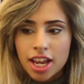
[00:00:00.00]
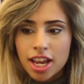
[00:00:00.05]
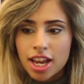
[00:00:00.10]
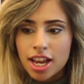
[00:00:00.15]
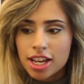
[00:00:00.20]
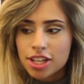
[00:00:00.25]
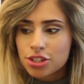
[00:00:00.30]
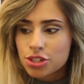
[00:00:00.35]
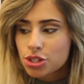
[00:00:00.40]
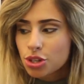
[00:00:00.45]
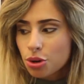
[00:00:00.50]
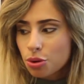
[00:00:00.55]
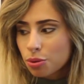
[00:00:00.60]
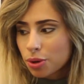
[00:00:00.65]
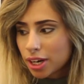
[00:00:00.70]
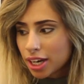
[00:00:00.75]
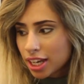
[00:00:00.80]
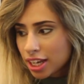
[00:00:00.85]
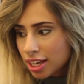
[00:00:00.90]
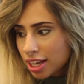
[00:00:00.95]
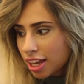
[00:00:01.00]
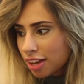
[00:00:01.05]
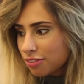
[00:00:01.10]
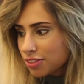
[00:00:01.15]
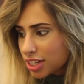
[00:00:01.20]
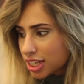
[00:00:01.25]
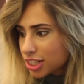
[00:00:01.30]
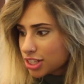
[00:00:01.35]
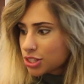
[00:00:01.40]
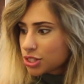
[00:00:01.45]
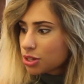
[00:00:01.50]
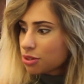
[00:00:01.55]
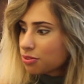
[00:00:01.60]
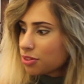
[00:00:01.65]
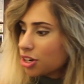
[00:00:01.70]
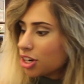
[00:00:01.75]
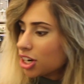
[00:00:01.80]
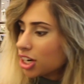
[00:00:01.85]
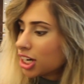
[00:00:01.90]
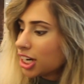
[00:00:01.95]
And so what I have done so
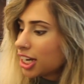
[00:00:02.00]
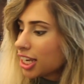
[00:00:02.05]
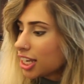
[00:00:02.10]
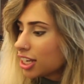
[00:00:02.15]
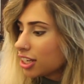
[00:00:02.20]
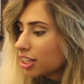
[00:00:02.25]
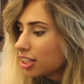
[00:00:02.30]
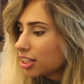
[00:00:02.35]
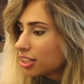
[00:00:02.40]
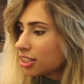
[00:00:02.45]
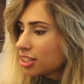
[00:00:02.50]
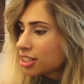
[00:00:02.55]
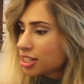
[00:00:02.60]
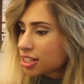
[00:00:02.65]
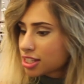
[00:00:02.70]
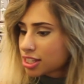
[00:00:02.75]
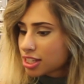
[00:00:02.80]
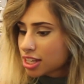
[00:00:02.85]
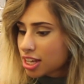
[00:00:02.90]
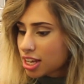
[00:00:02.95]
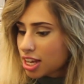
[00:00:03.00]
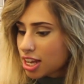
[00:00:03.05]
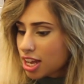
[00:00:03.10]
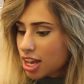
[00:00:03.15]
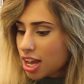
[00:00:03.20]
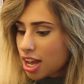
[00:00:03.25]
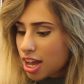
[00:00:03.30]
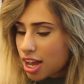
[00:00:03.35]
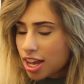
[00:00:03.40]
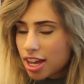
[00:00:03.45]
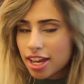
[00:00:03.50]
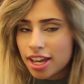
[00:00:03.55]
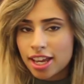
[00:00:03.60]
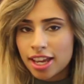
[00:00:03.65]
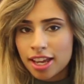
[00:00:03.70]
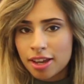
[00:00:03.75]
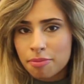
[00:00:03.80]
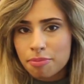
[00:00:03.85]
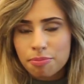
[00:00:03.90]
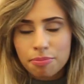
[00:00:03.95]
far is
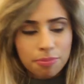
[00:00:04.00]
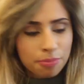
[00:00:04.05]
I